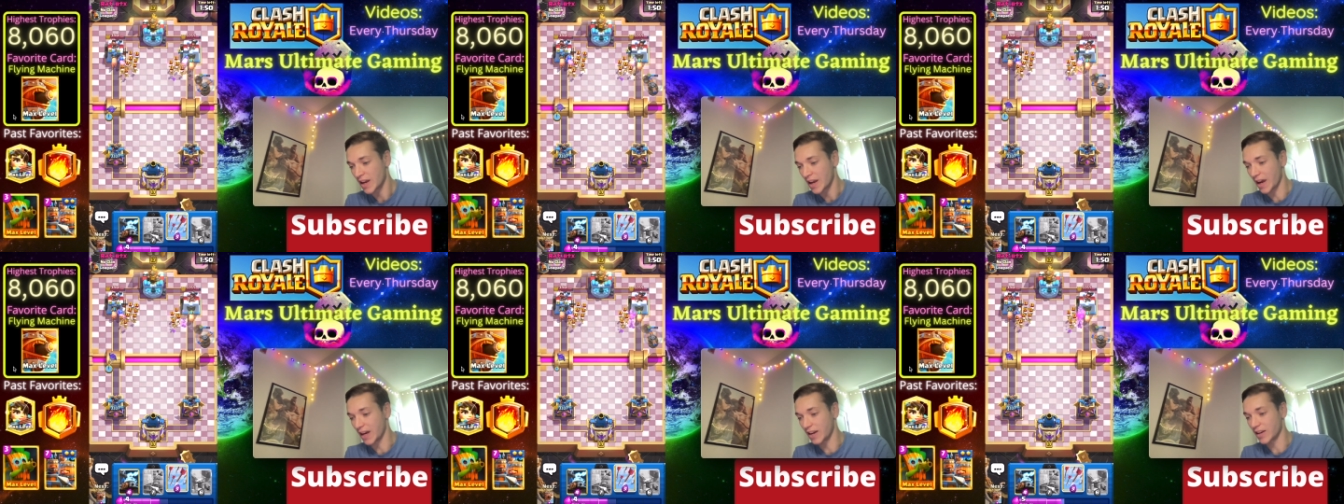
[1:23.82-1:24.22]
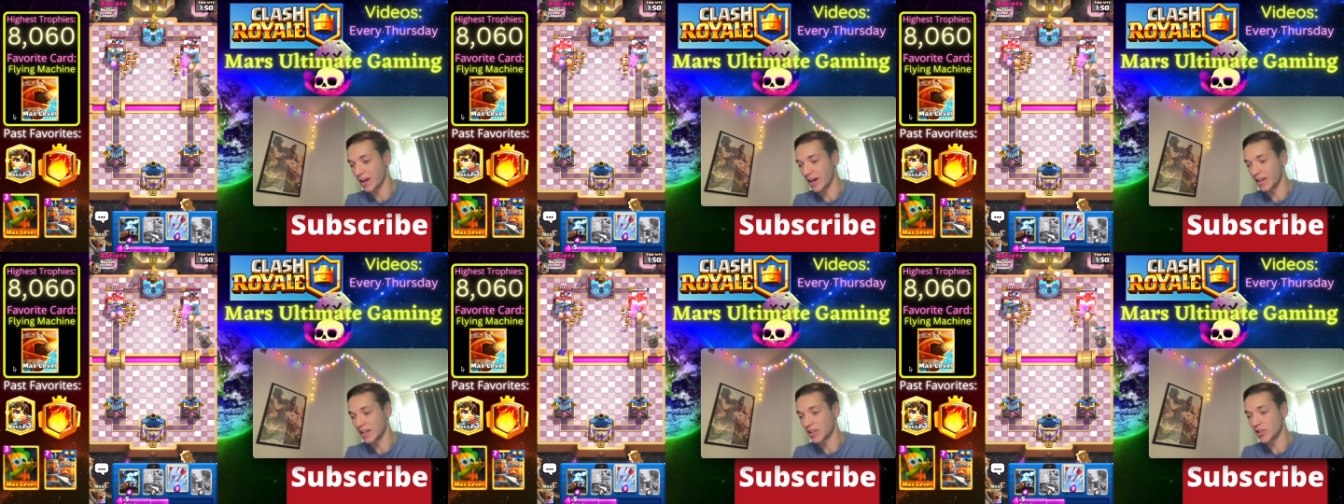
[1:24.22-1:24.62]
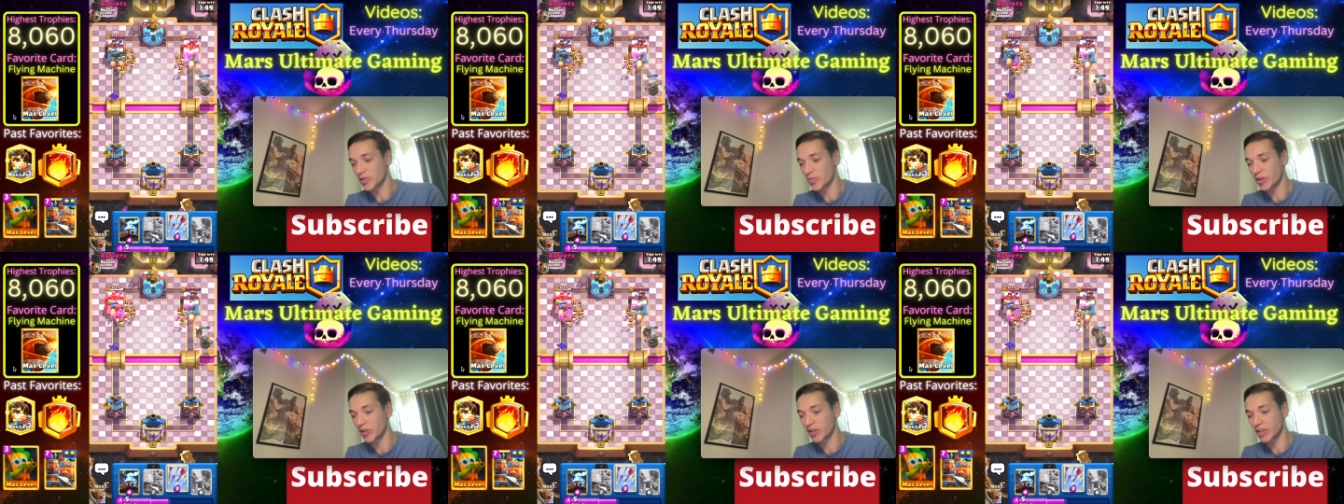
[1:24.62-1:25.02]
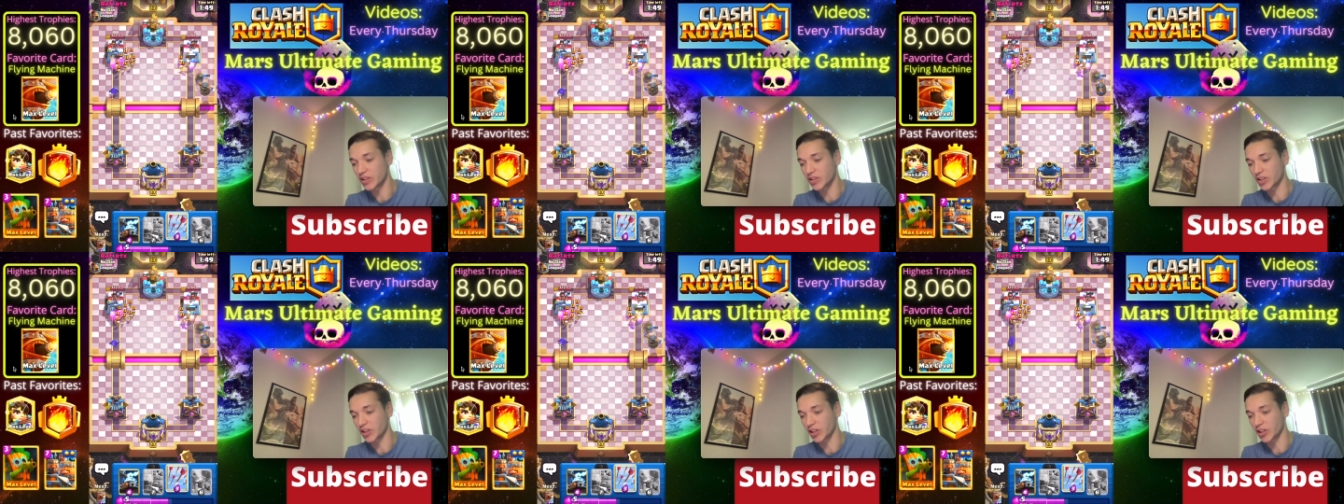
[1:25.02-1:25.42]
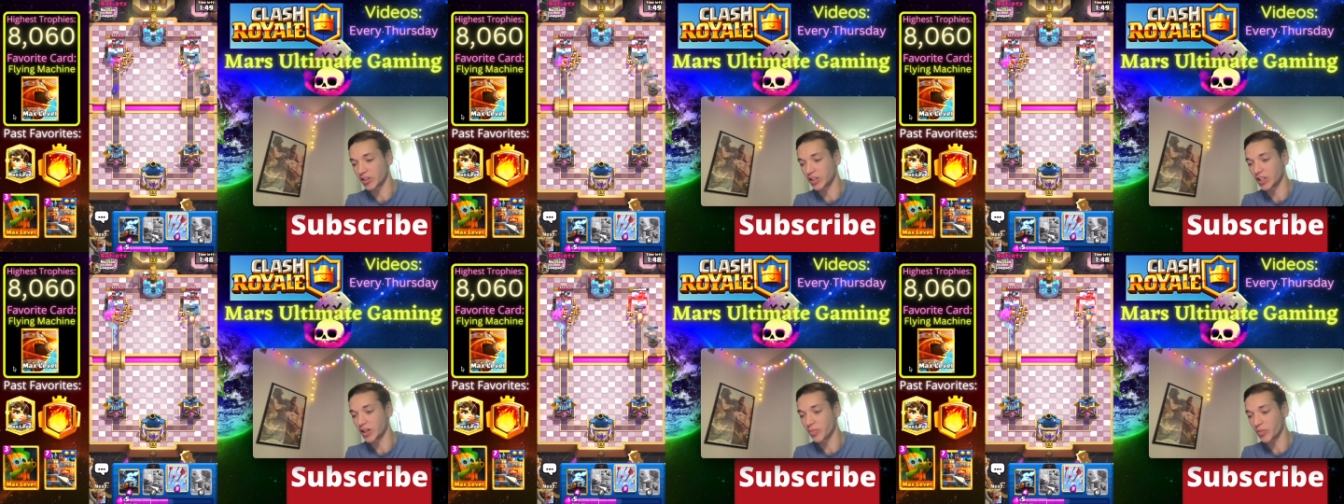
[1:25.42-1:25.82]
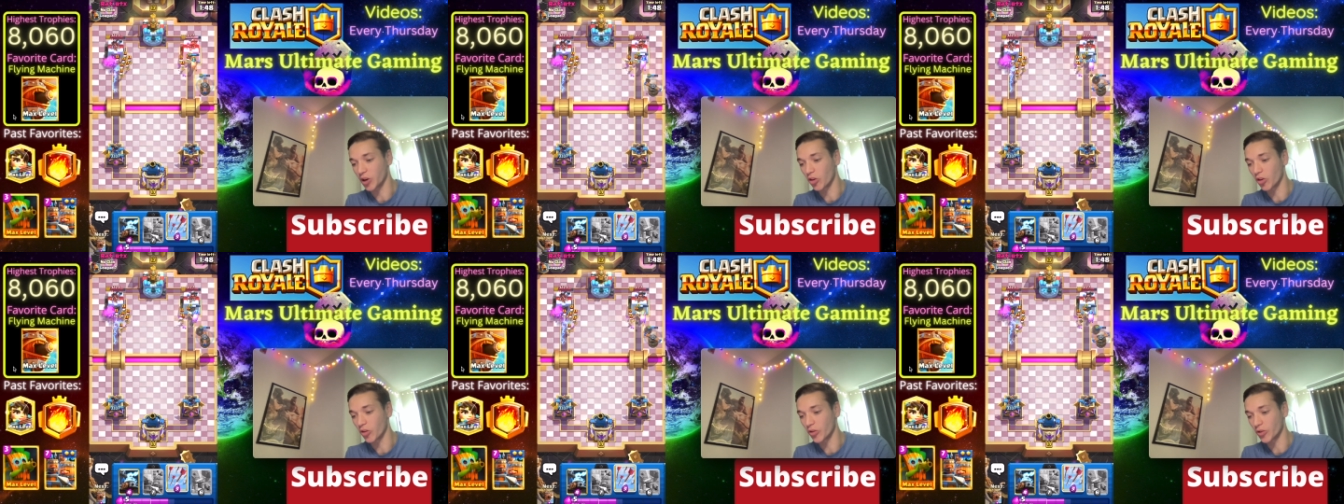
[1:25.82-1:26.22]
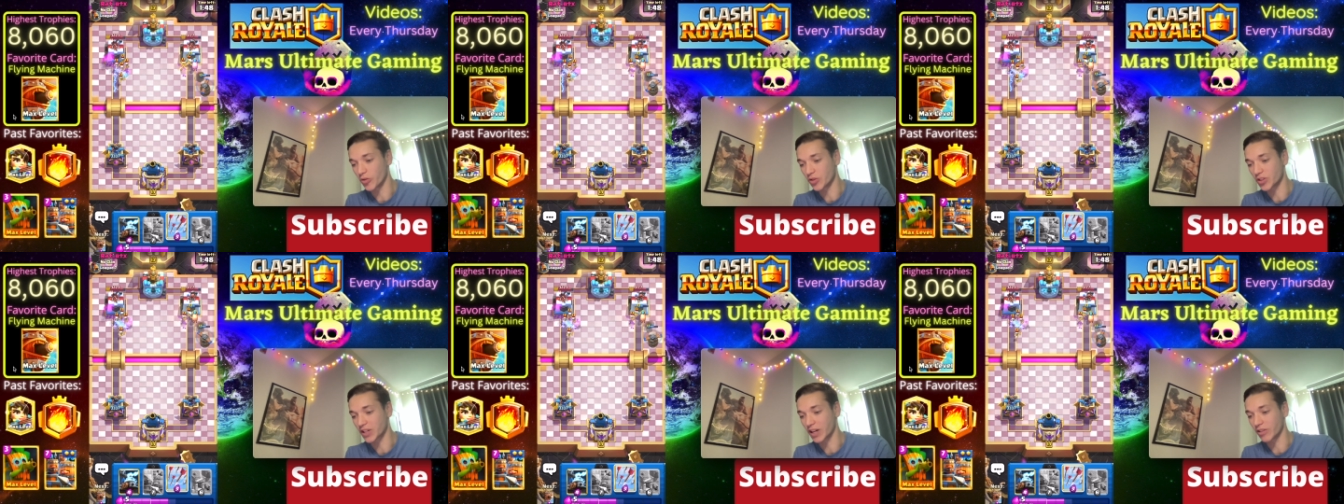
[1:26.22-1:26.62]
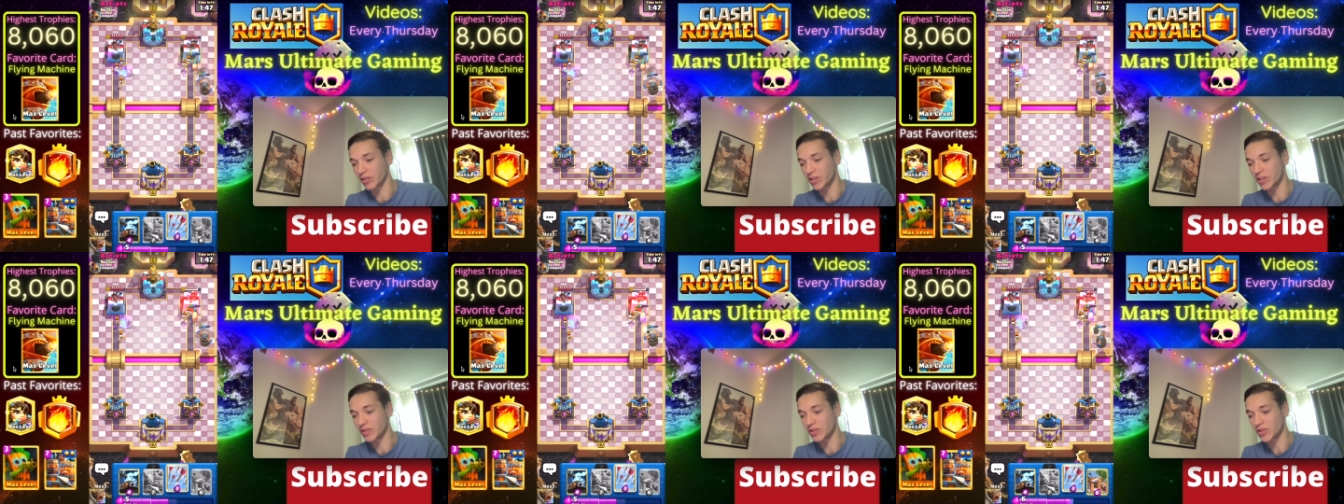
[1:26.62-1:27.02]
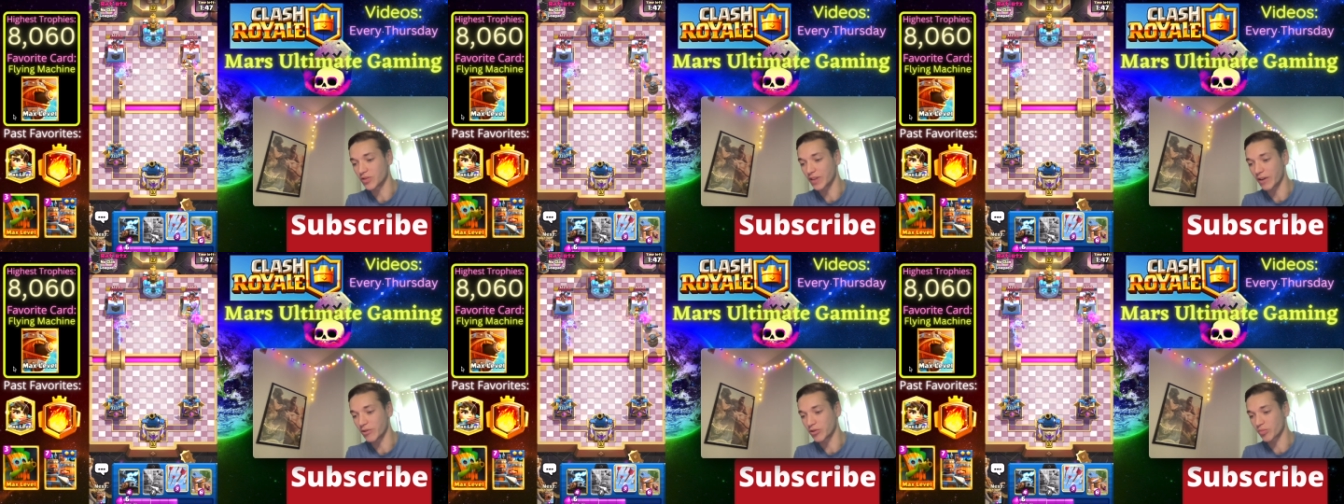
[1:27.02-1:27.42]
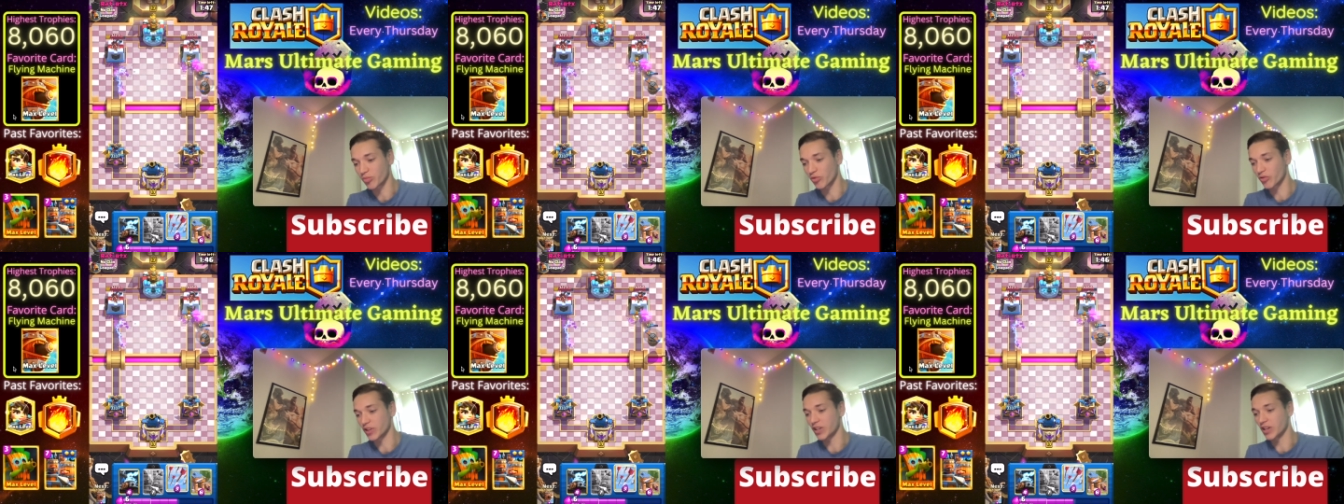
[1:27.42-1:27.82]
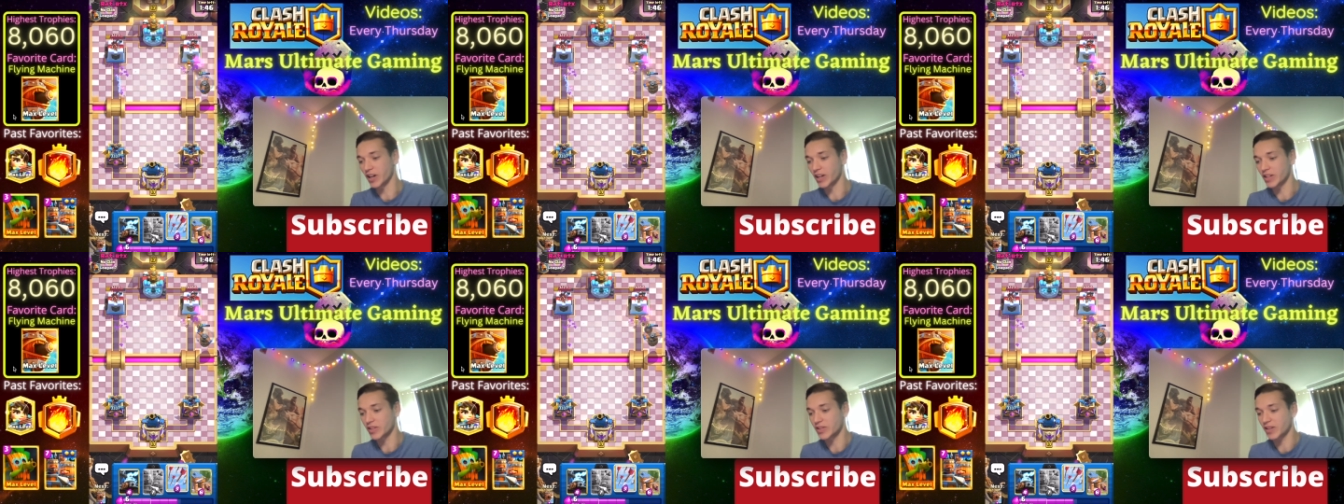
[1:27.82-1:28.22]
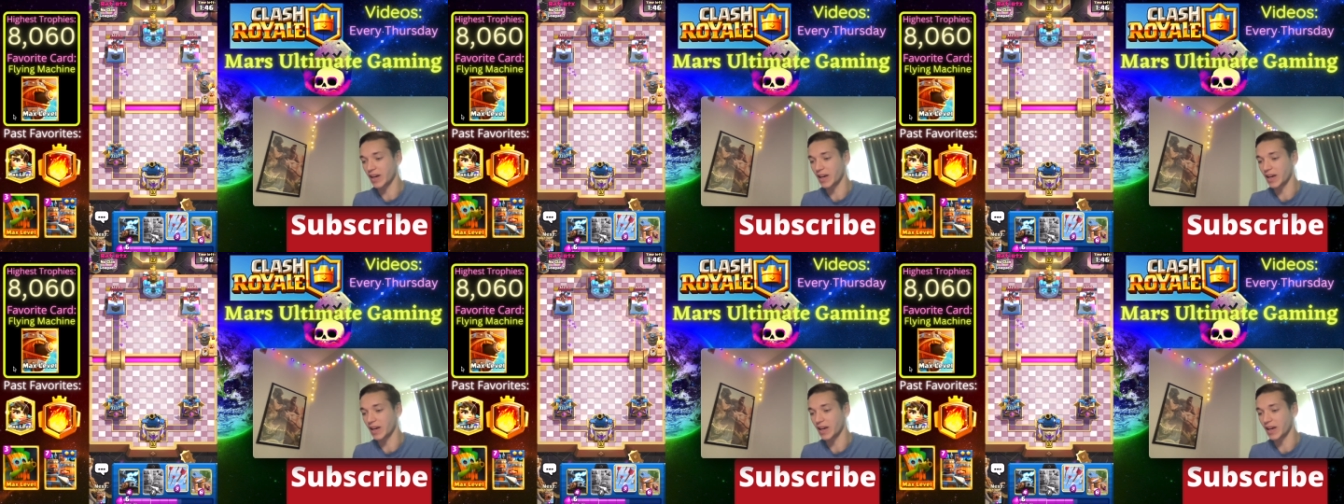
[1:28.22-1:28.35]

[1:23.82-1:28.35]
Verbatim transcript: And yeah, E-Spirit is going to clean up all those skeletons, so that was pretty nice.